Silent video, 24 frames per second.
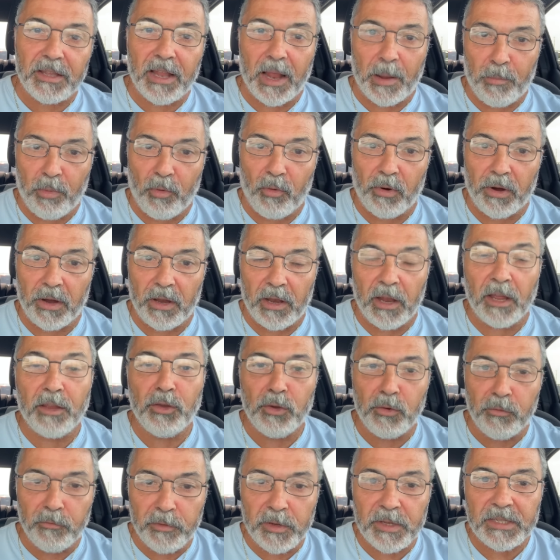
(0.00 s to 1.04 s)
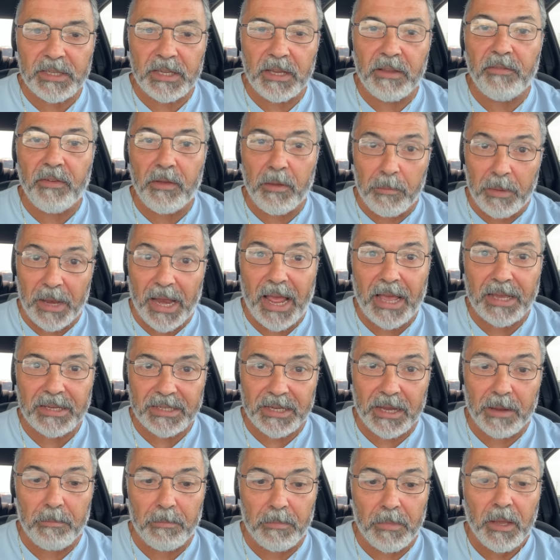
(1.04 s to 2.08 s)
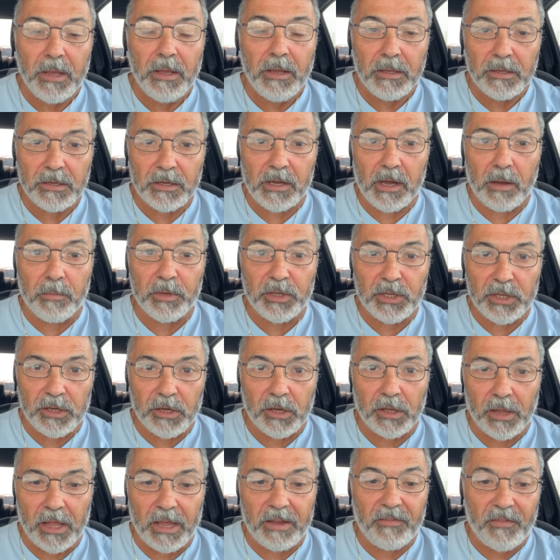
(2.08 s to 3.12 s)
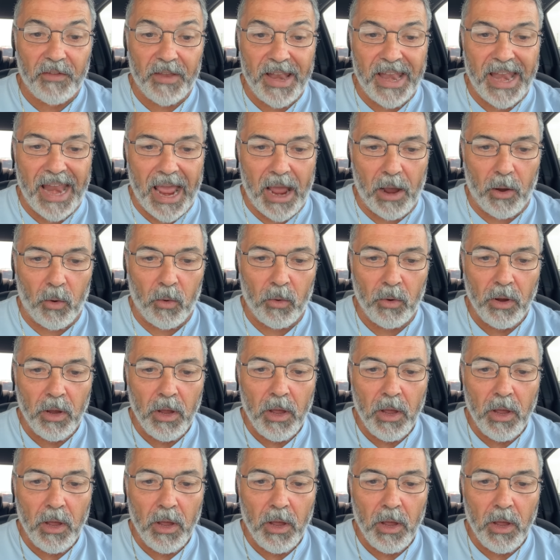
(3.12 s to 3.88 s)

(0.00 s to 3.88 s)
that point and you receive him and ask him to come into your life now.